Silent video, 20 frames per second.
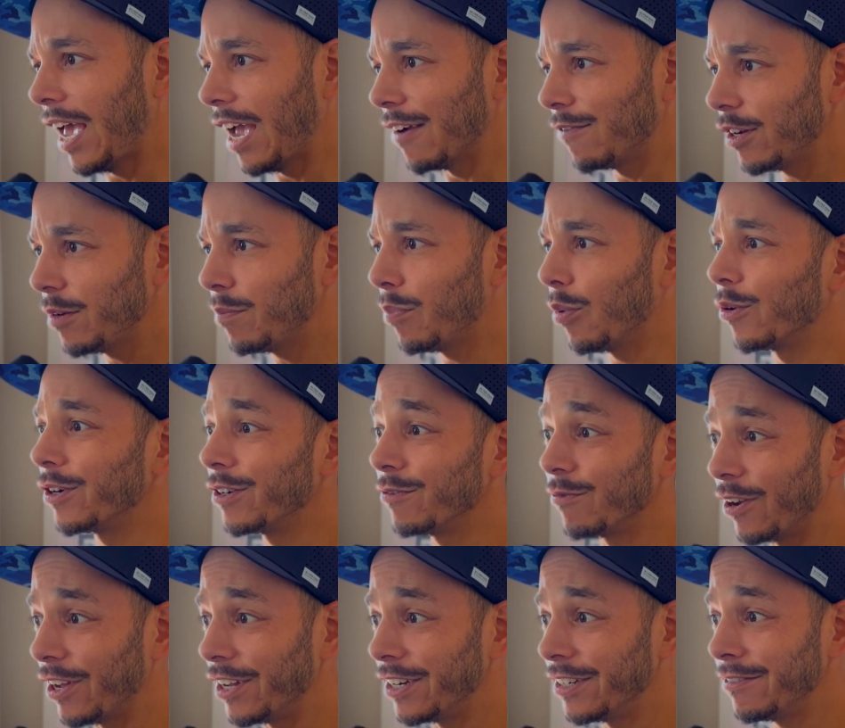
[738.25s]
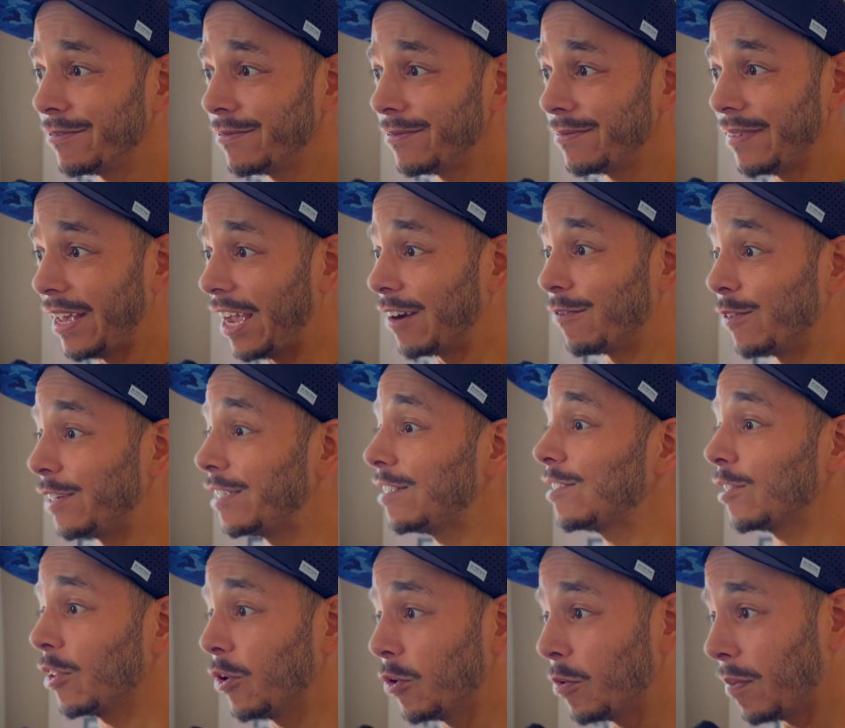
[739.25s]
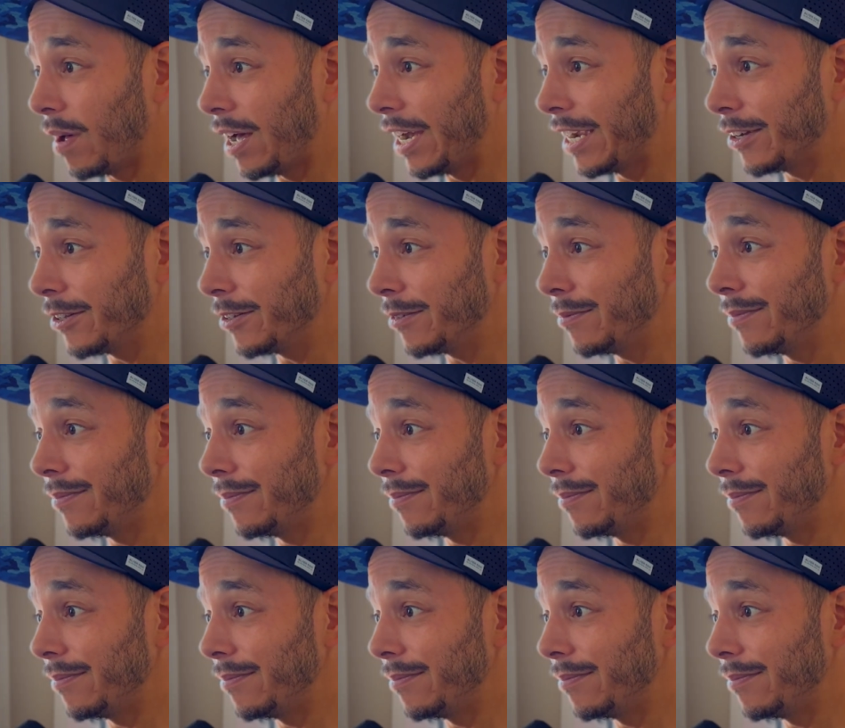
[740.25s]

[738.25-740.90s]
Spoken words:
Every boring run, every slow mile,